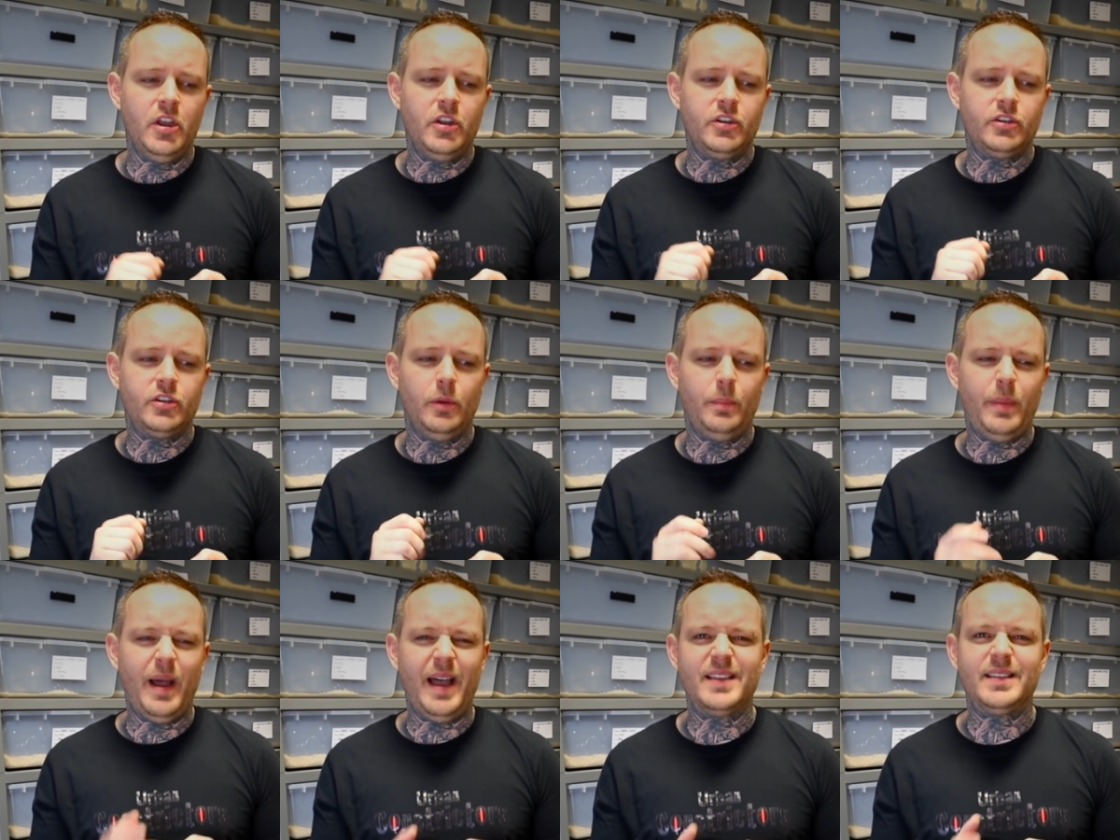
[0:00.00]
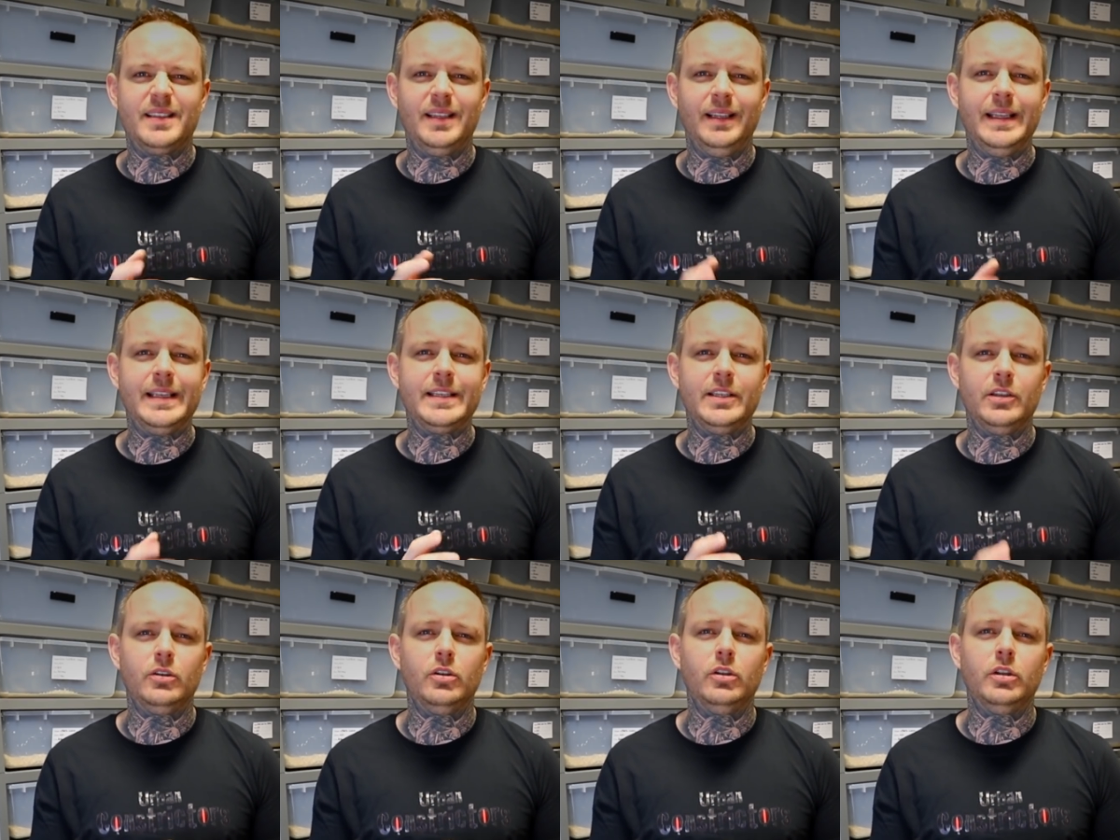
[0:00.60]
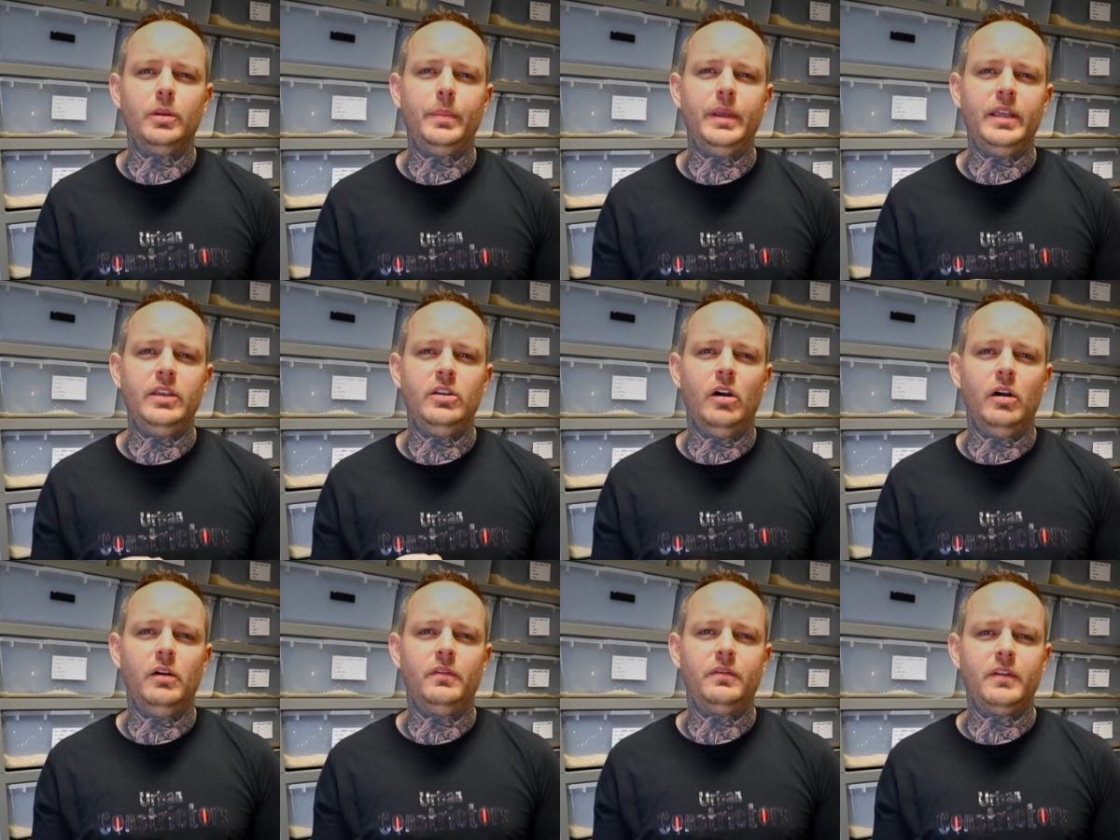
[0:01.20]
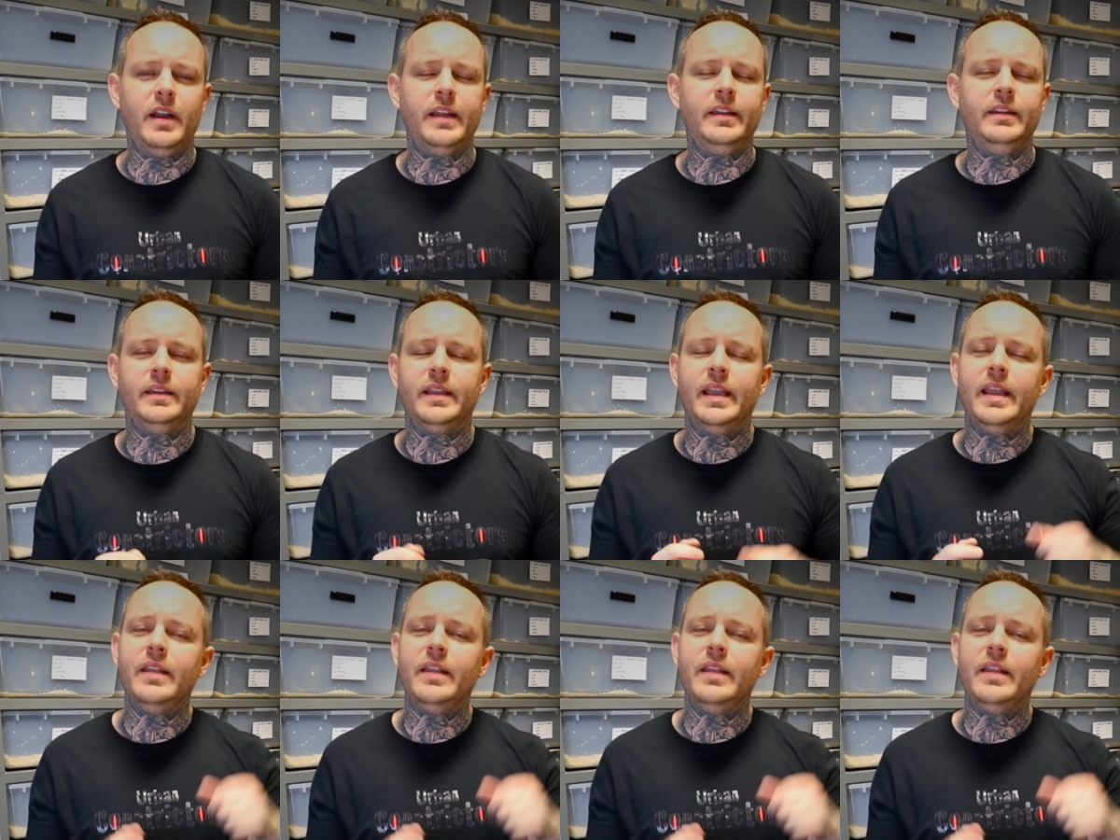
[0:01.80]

So pastel isn't going to be your friend.